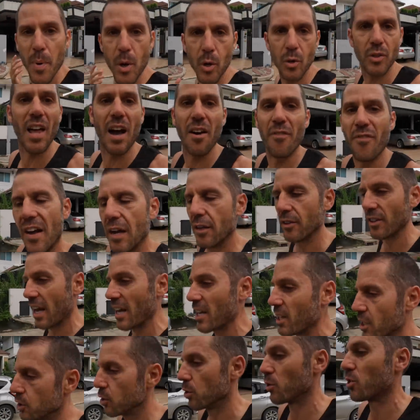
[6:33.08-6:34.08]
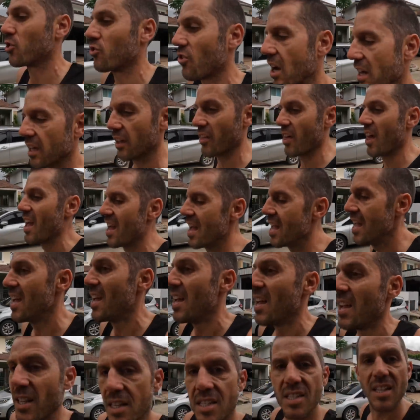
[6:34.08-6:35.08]
build that foundational strength.
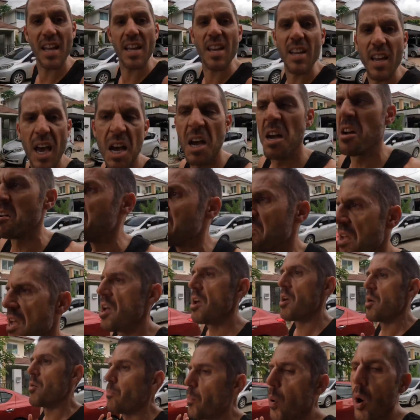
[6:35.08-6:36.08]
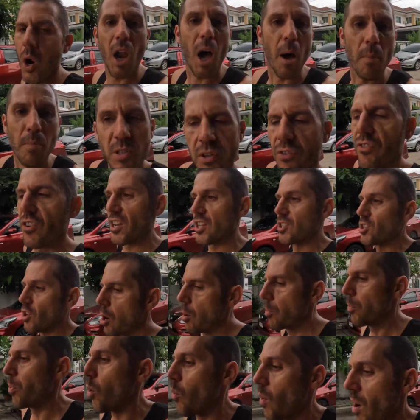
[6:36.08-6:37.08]
Take pull-ups, for
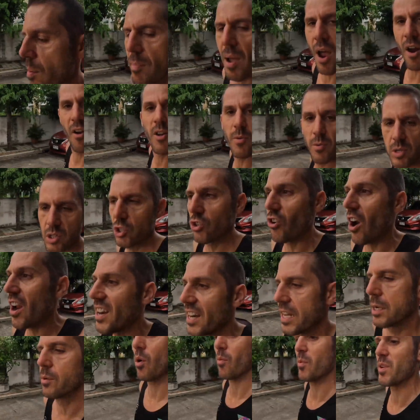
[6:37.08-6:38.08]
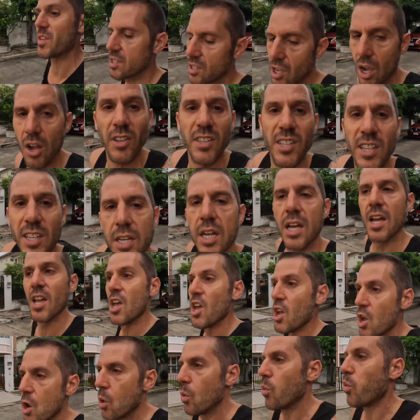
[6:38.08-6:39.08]
example. When Mary was training, what we started
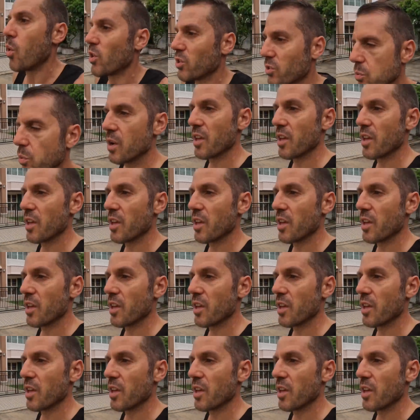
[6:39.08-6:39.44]
was